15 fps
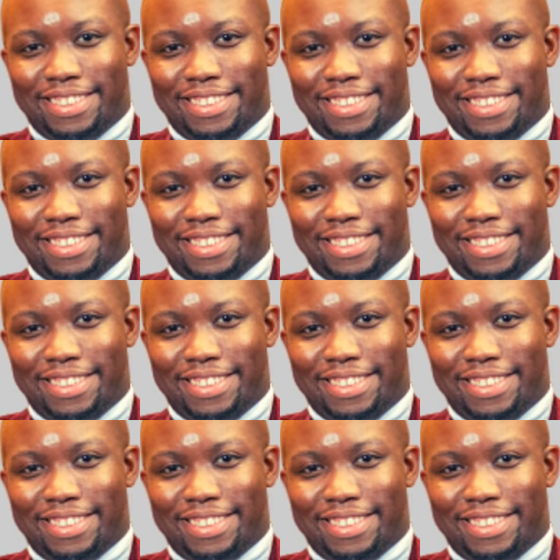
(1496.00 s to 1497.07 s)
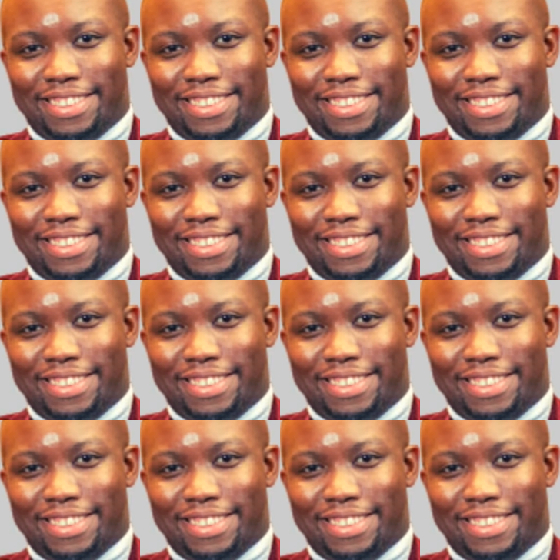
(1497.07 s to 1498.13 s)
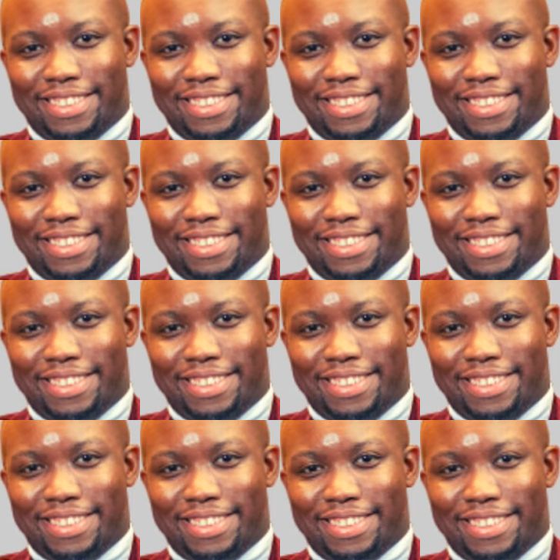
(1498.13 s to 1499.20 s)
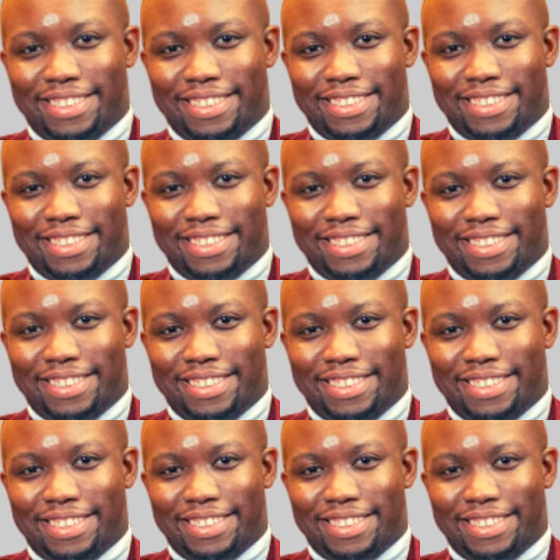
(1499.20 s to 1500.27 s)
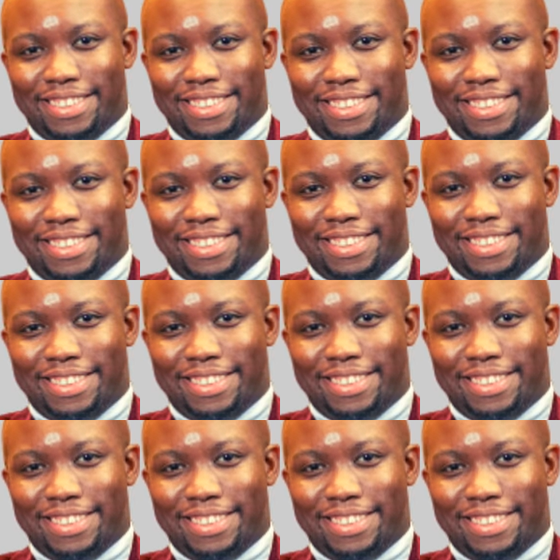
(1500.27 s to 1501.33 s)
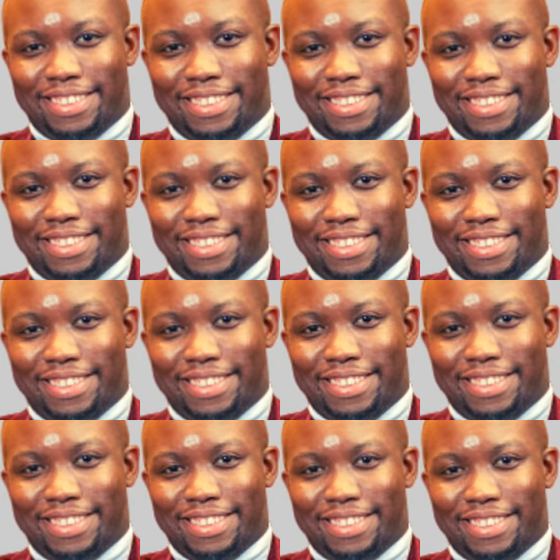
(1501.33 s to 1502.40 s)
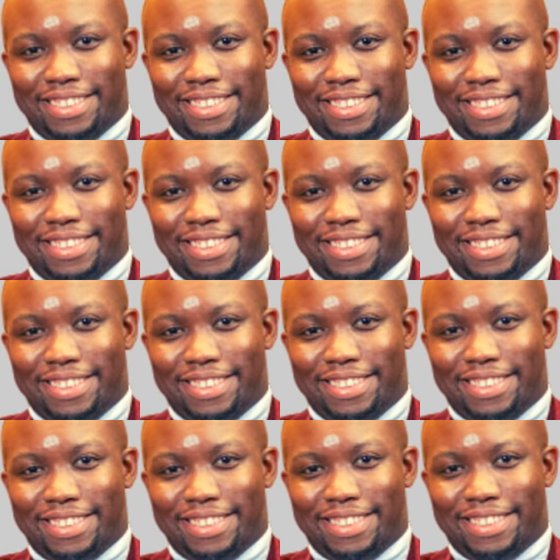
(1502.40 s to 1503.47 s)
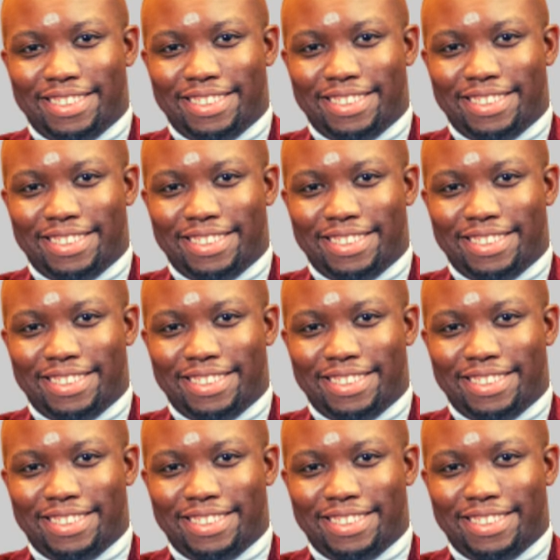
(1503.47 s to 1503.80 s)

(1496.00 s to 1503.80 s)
The person shown says nothing.